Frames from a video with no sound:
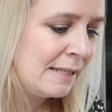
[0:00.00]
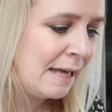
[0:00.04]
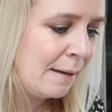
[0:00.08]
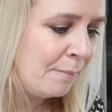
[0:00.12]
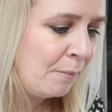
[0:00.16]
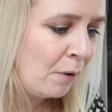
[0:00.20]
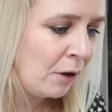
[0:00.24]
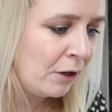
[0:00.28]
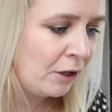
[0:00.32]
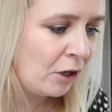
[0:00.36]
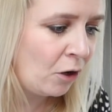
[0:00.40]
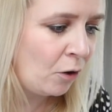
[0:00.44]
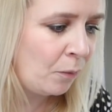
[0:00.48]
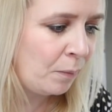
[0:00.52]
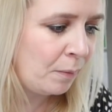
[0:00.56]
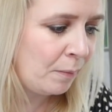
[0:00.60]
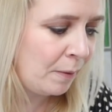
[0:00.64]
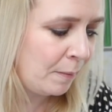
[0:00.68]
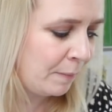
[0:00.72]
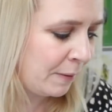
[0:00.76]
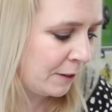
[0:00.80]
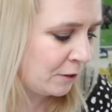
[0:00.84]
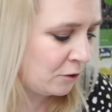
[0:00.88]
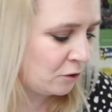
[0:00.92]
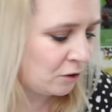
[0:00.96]
That might go up in
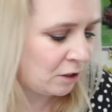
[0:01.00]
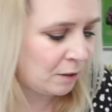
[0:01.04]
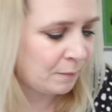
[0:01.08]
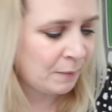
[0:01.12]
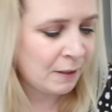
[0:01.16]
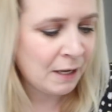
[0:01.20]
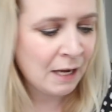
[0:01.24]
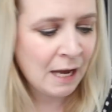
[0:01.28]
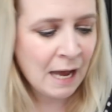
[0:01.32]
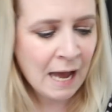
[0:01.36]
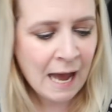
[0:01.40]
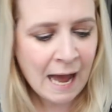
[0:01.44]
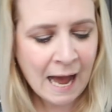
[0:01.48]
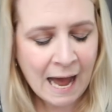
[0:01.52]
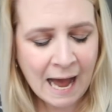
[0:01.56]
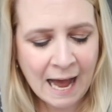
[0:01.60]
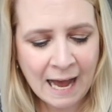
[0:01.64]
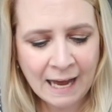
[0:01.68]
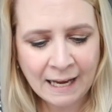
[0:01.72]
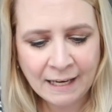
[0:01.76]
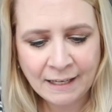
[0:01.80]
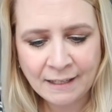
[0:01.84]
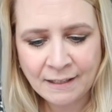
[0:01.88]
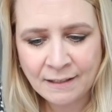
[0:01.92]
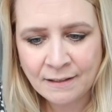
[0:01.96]
my bedroom.
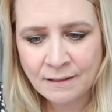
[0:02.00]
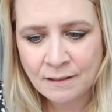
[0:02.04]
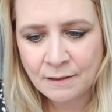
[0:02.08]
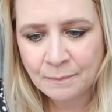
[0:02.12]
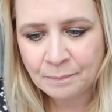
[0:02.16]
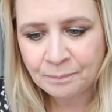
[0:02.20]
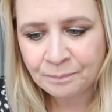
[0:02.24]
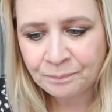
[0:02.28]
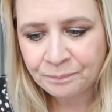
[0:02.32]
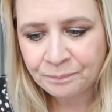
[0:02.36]
And